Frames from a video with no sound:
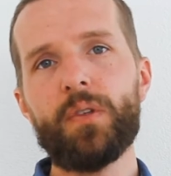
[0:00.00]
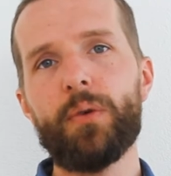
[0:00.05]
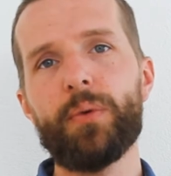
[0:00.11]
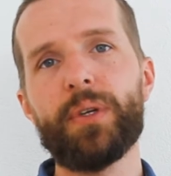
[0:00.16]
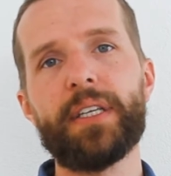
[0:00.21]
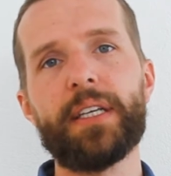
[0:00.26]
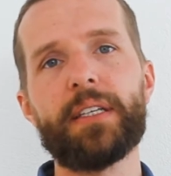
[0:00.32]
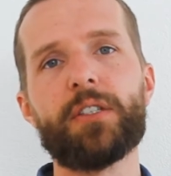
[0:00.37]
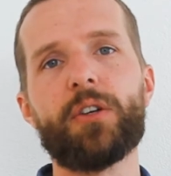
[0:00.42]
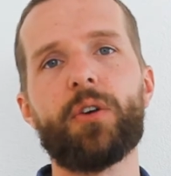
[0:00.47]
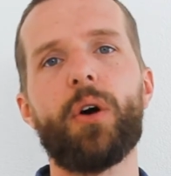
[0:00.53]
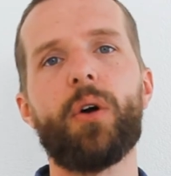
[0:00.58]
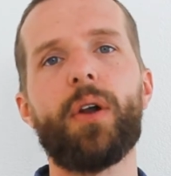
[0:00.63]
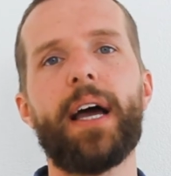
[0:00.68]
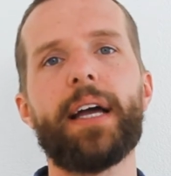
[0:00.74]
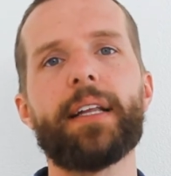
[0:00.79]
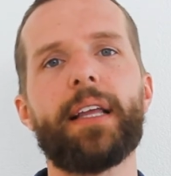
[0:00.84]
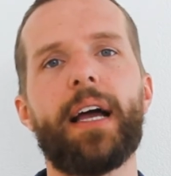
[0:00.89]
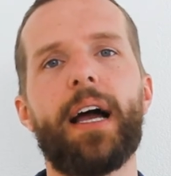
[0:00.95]
With this grow
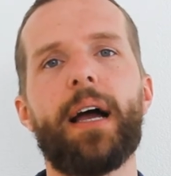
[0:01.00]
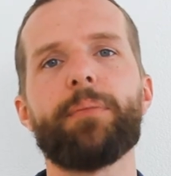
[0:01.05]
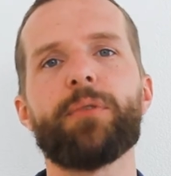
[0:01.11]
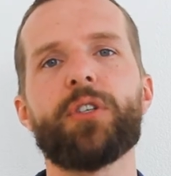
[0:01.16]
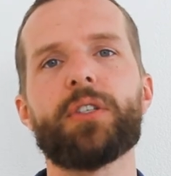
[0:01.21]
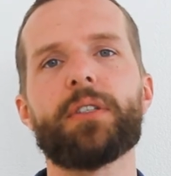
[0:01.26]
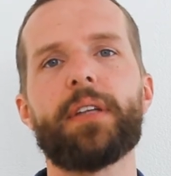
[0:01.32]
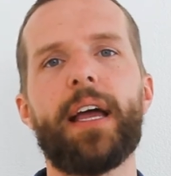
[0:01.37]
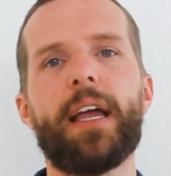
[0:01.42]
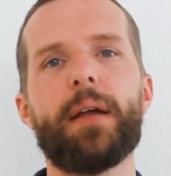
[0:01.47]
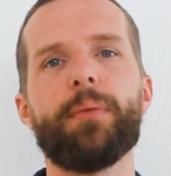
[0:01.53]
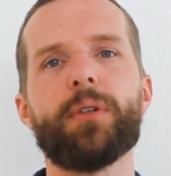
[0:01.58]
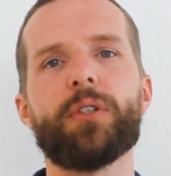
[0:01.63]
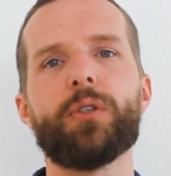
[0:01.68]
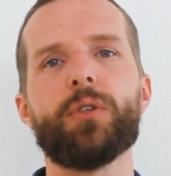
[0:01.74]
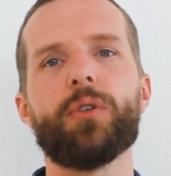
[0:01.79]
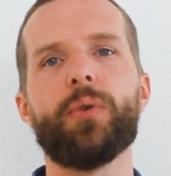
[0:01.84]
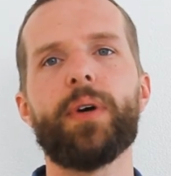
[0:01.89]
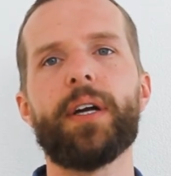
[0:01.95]
light, I'm just able
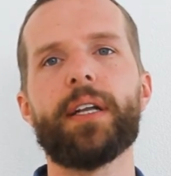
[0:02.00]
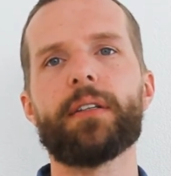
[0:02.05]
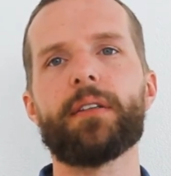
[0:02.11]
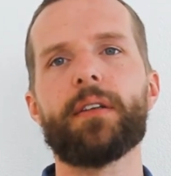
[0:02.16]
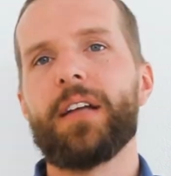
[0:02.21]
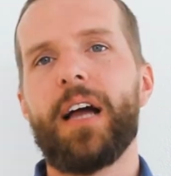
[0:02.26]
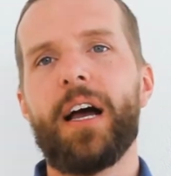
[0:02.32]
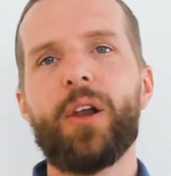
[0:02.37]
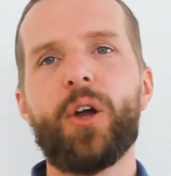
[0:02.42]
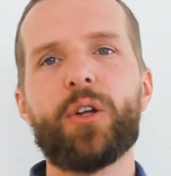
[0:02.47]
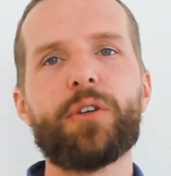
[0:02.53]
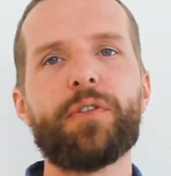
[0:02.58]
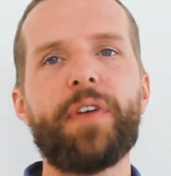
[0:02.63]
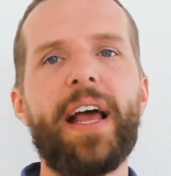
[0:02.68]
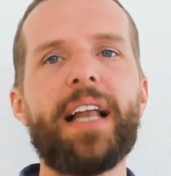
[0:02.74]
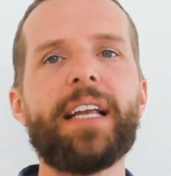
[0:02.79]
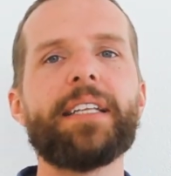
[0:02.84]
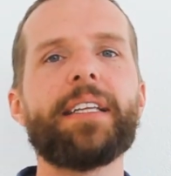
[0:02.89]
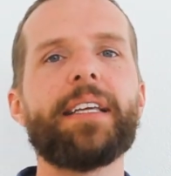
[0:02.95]
to do it. A lot of
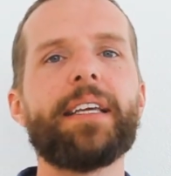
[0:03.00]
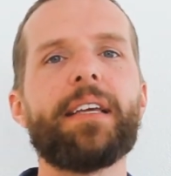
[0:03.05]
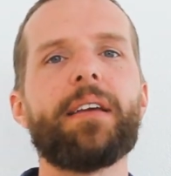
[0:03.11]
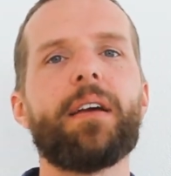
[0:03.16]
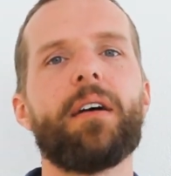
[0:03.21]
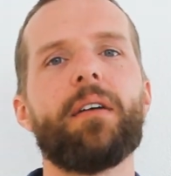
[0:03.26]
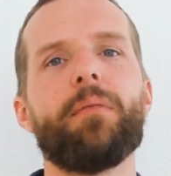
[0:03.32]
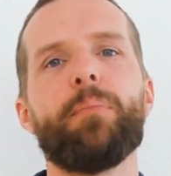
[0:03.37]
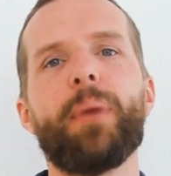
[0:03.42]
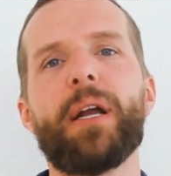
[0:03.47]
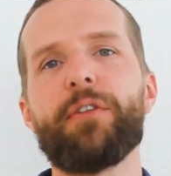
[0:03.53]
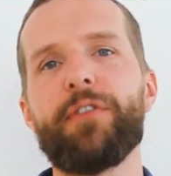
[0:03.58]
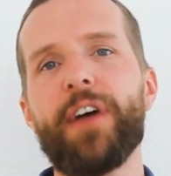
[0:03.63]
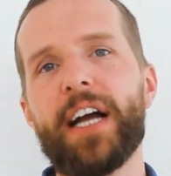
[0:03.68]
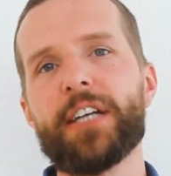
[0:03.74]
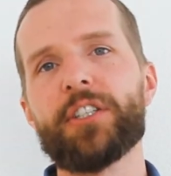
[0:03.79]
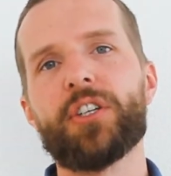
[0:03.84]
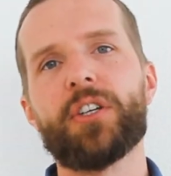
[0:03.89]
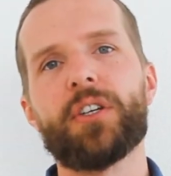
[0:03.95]
LED
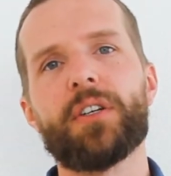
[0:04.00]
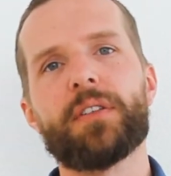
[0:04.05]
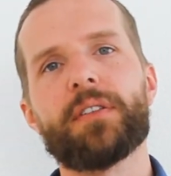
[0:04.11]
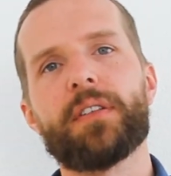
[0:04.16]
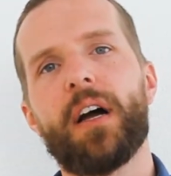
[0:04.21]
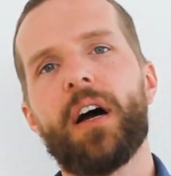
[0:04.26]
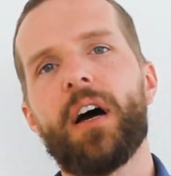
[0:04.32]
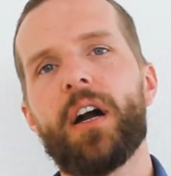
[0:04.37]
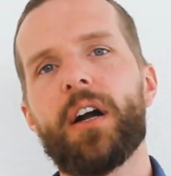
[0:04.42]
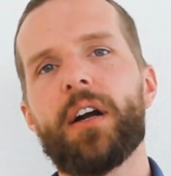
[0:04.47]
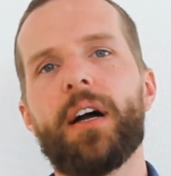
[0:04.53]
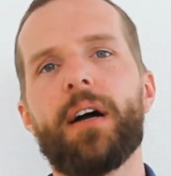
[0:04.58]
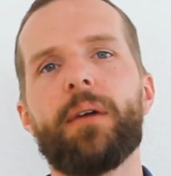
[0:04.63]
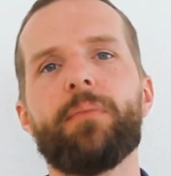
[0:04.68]
manufacturers are